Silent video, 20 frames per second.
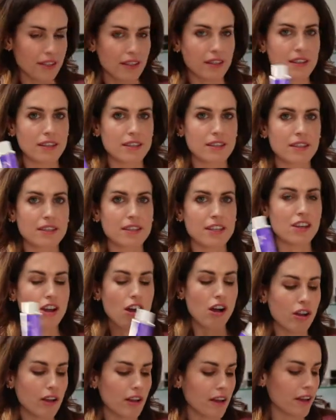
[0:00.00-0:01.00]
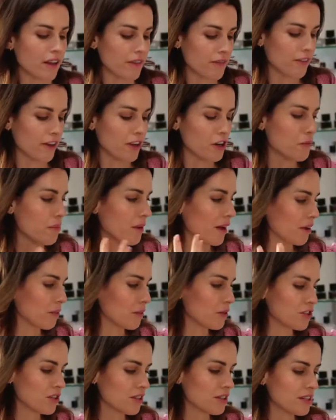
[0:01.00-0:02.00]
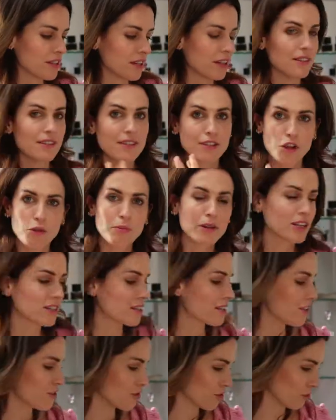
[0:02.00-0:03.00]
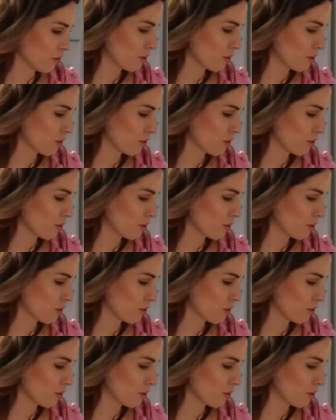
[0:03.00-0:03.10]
like this is the Yonka Phytoban, which contains so many essential